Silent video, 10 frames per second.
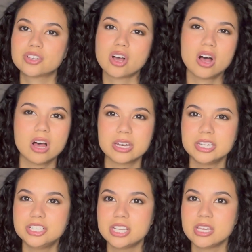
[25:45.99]

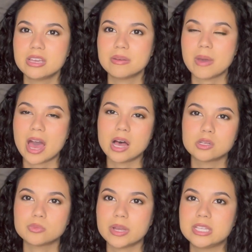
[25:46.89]
cottagey
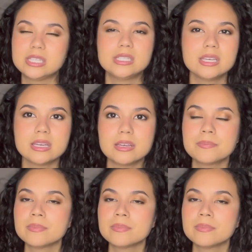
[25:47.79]
house by the sea.